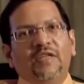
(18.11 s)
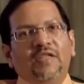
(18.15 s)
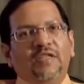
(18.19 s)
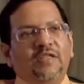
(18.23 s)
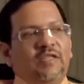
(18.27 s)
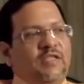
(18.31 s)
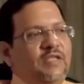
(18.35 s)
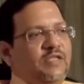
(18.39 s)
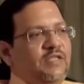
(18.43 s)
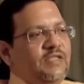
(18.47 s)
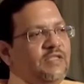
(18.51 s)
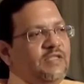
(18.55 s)

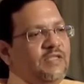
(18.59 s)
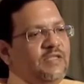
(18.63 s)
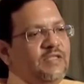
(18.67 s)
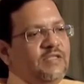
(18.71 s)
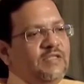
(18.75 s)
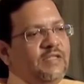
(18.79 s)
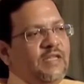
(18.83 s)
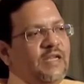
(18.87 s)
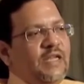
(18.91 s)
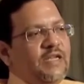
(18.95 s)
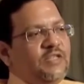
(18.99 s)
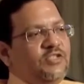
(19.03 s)
This
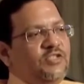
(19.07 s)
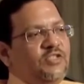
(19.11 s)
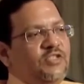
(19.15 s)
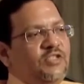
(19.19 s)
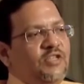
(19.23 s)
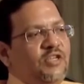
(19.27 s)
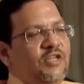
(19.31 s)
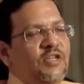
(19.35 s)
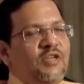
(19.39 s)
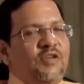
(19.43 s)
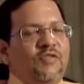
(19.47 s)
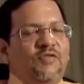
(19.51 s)
is a
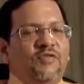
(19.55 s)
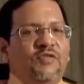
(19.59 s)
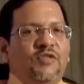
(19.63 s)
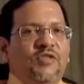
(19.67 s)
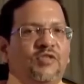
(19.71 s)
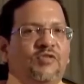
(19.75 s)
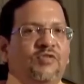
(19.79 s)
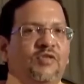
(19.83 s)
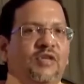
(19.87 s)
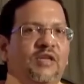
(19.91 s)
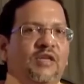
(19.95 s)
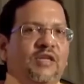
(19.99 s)
lecture
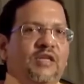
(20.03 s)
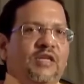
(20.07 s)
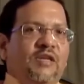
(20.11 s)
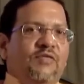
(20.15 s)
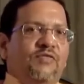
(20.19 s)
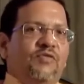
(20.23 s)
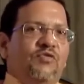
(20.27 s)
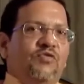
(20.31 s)
which will give